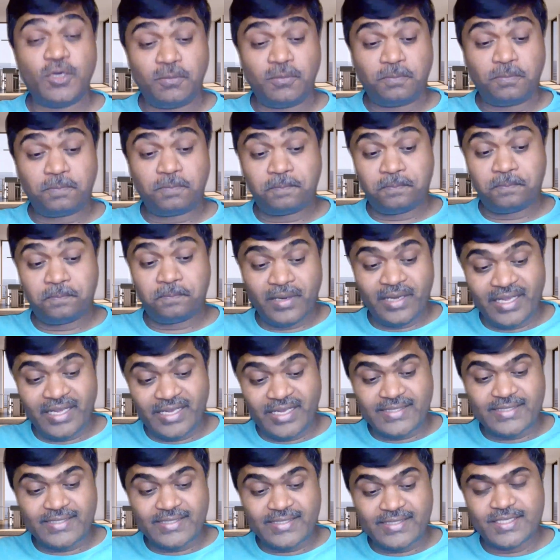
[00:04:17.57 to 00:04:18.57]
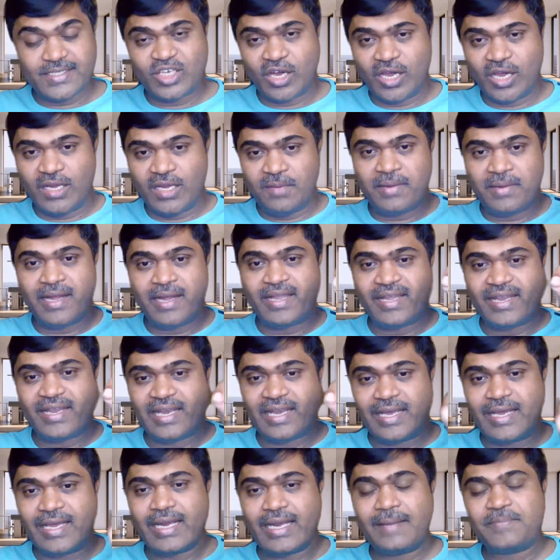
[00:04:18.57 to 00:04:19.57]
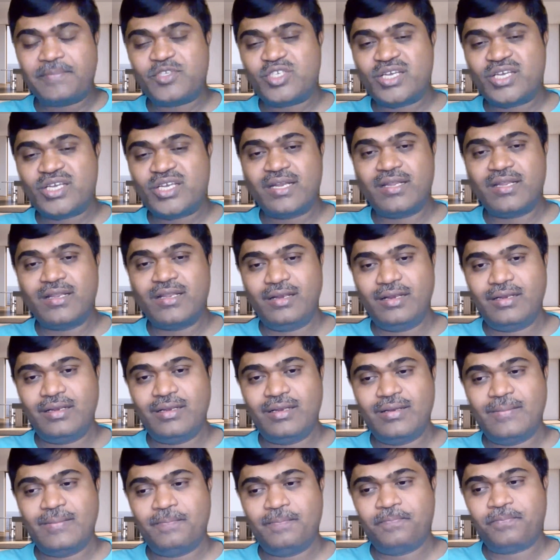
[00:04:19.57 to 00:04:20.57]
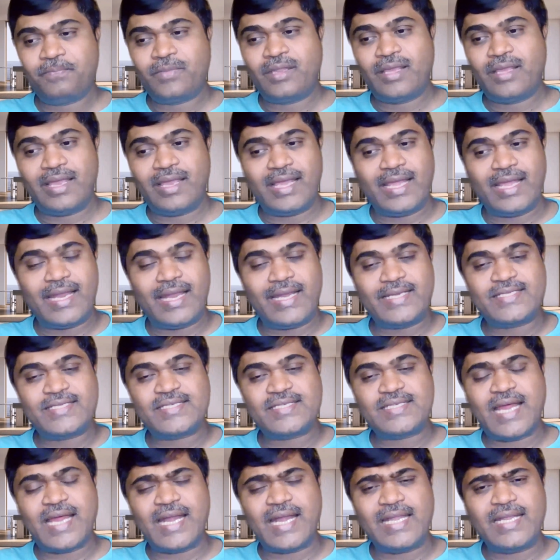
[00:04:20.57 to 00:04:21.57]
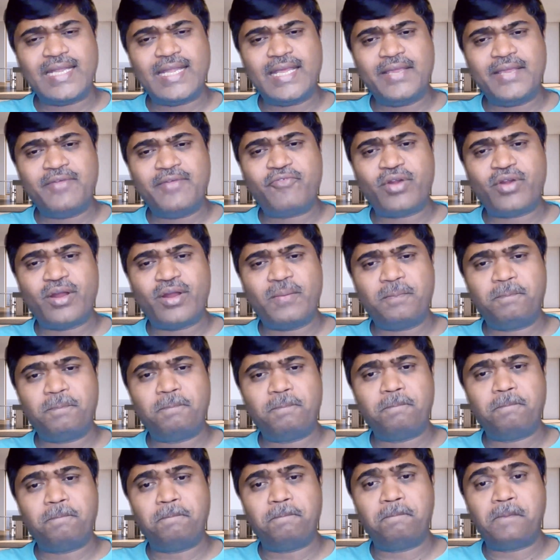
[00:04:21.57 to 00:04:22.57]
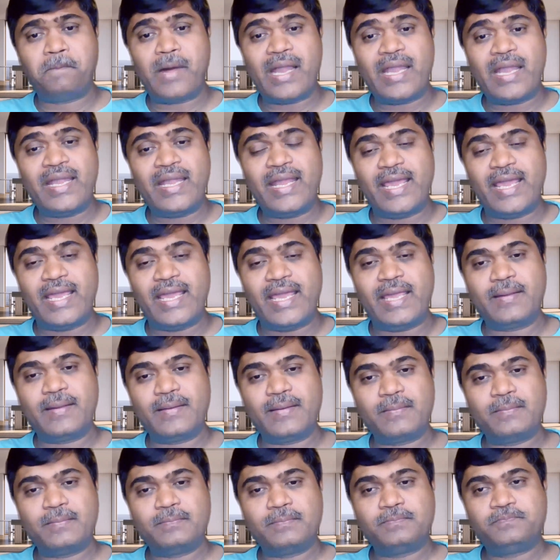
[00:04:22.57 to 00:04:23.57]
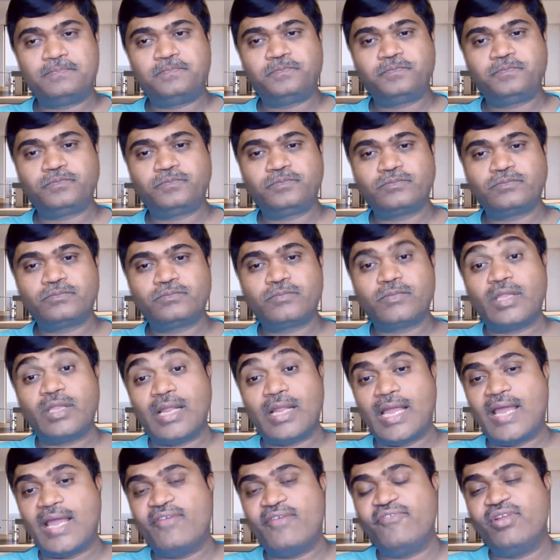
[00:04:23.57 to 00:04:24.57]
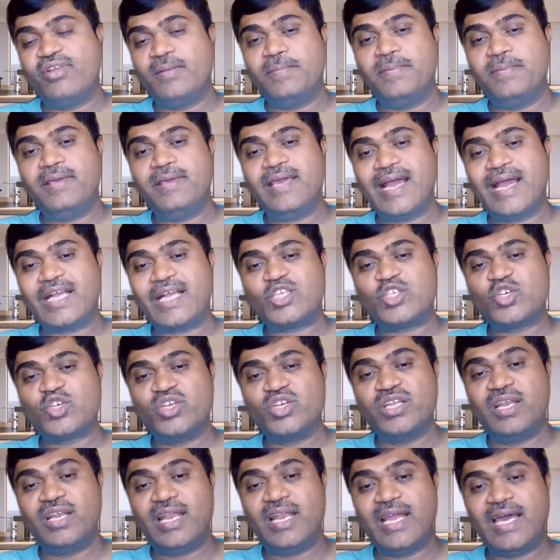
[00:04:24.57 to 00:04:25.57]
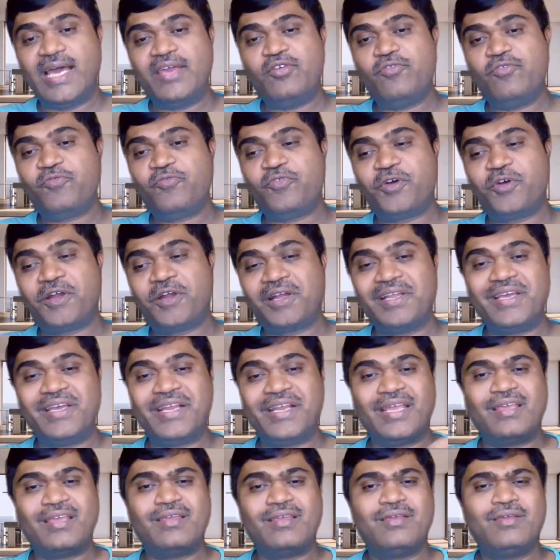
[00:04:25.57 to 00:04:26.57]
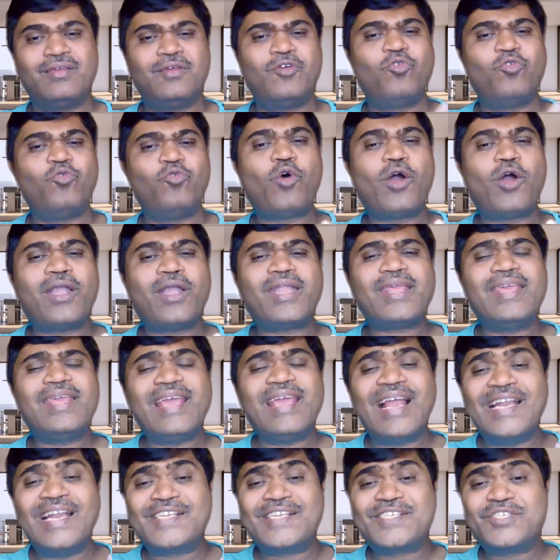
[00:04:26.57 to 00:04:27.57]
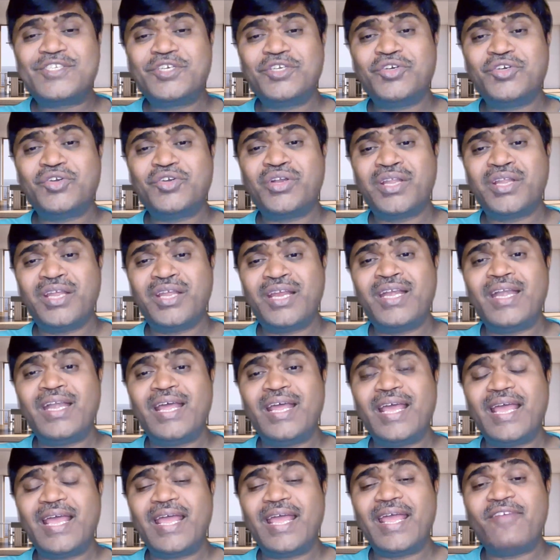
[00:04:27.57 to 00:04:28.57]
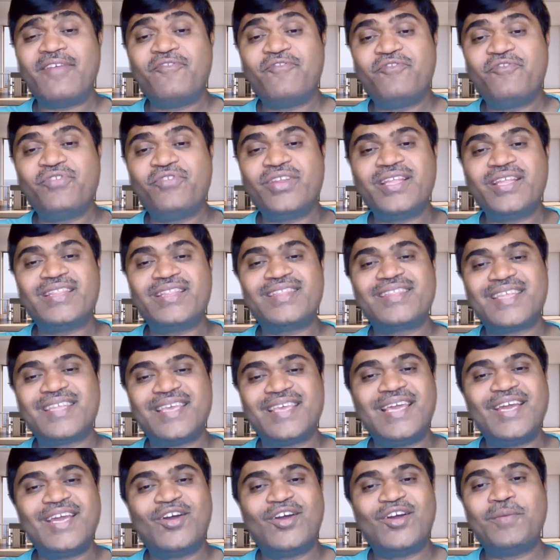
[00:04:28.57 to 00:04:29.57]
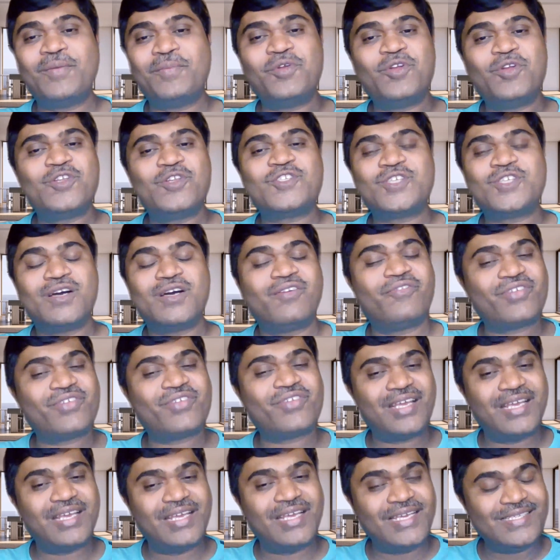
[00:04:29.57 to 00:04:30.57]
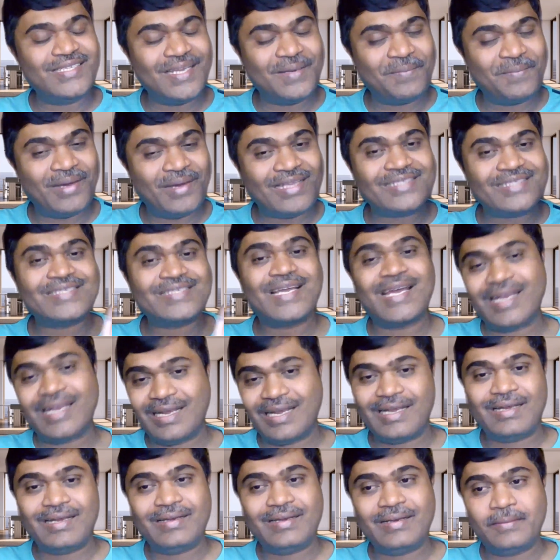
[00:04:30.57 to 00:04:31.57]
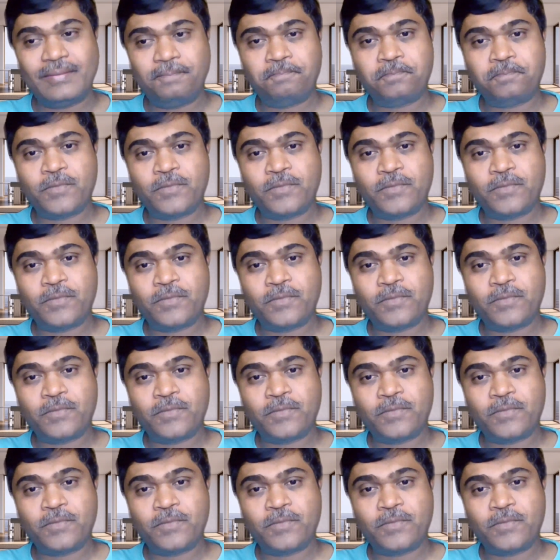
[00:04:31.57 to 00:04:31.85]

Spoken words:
So please join my Telegram channel, and starting from Monday, I will be actually live for clearing. What else do you need? Everything on MuleSoft is in my channel.